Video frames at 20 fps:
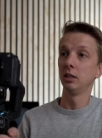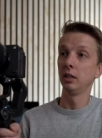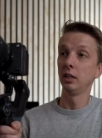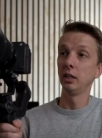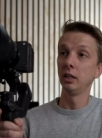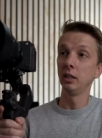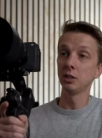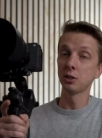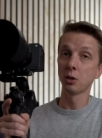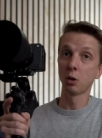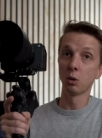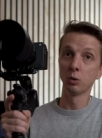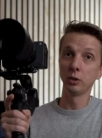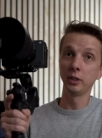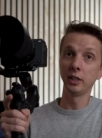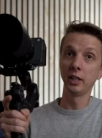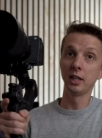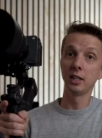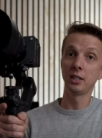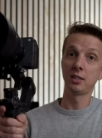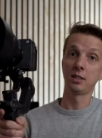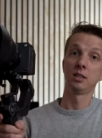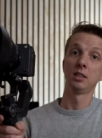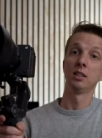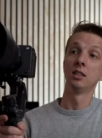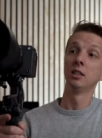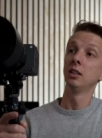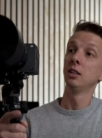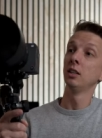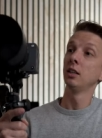it is holding it,
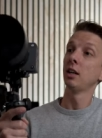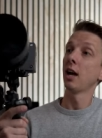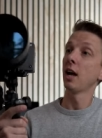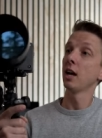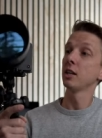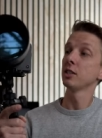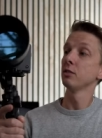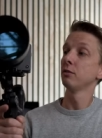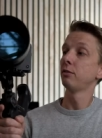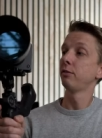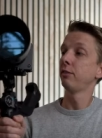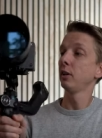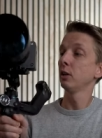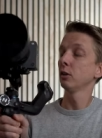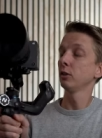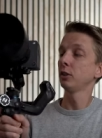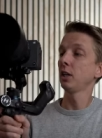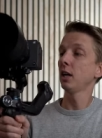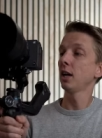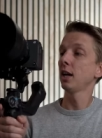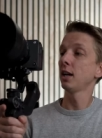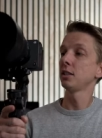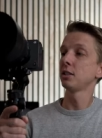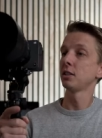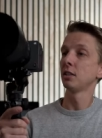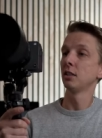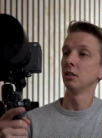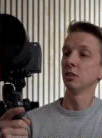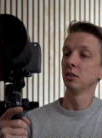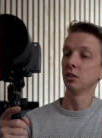hasn't failed
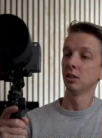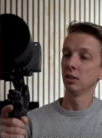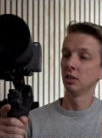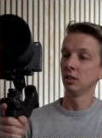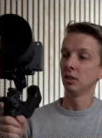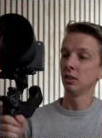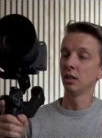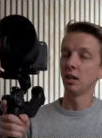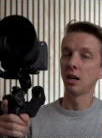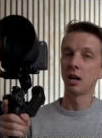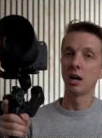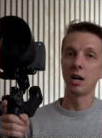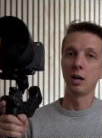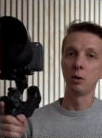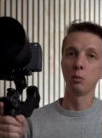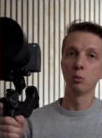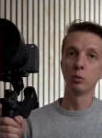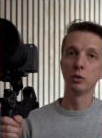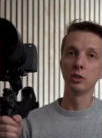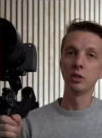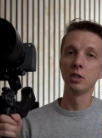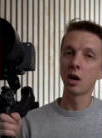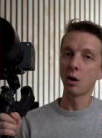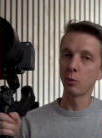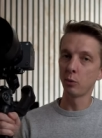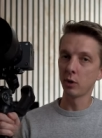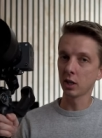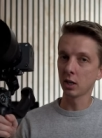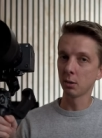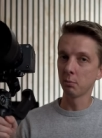yet. I would
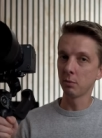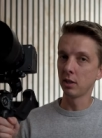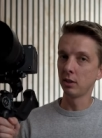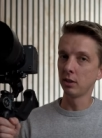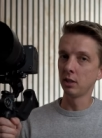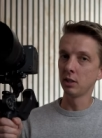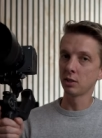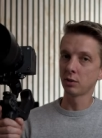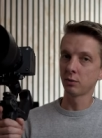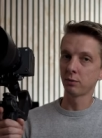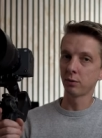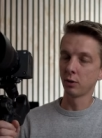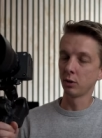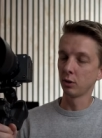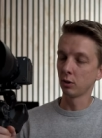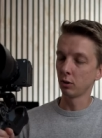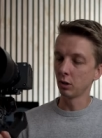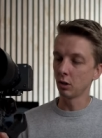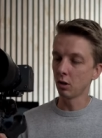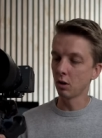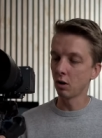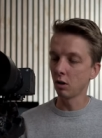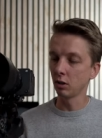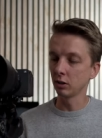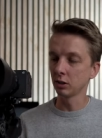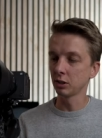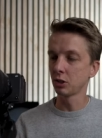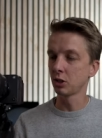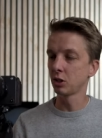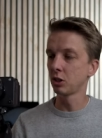not recommend this for
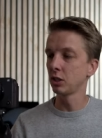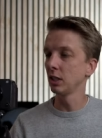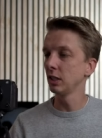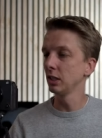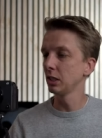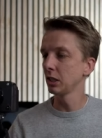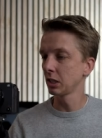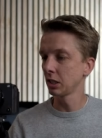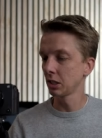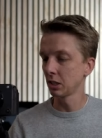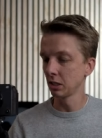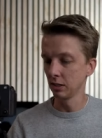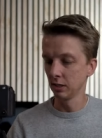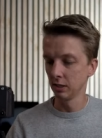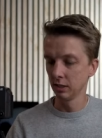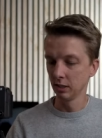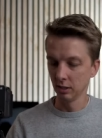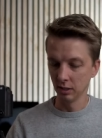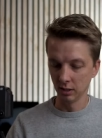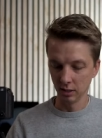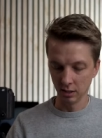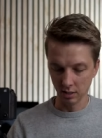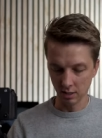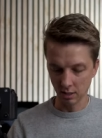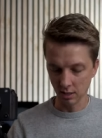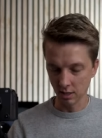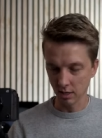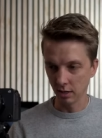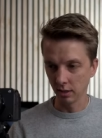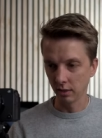long stints.
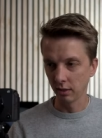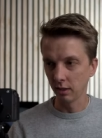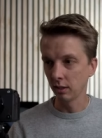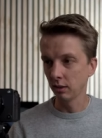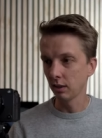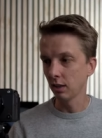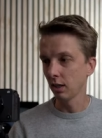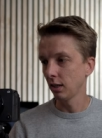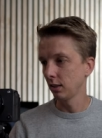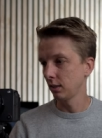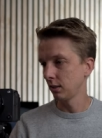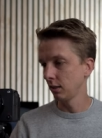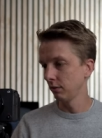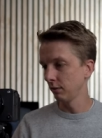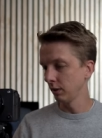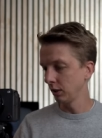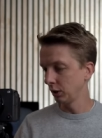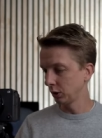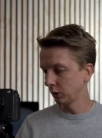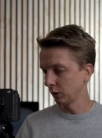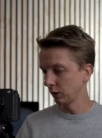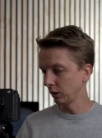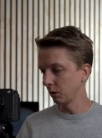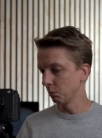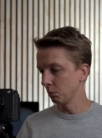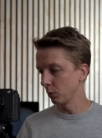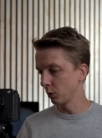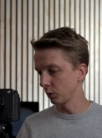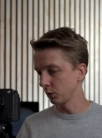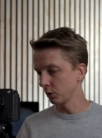I think that eventually the
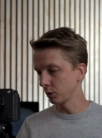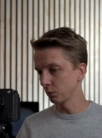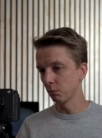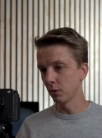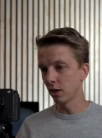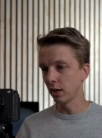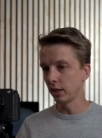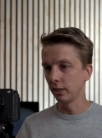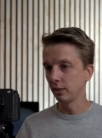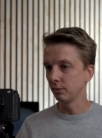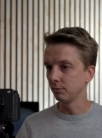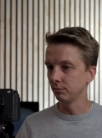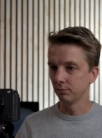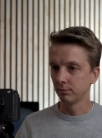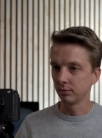motors might